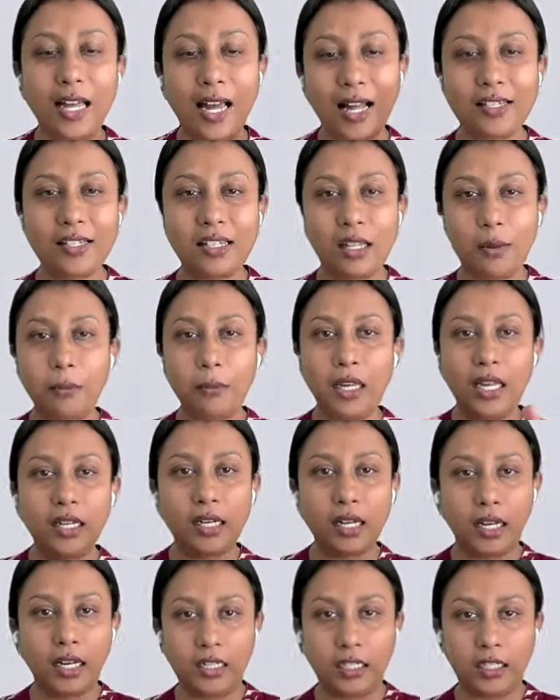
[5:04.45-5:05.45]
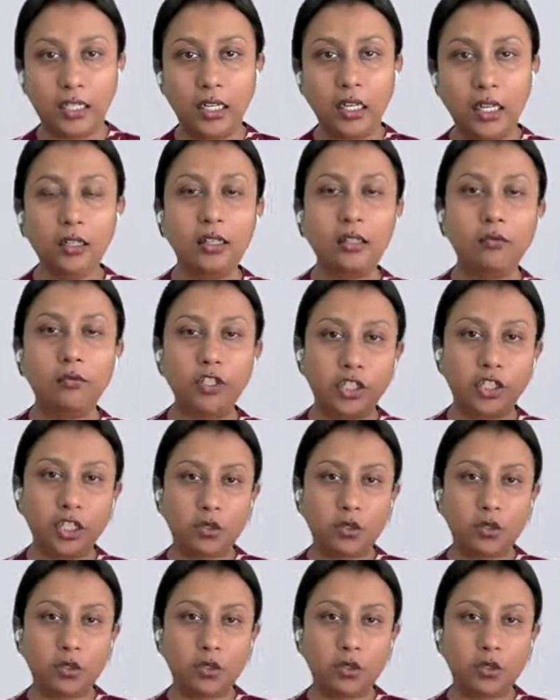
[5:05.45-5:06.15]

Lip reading: so that's the main idea,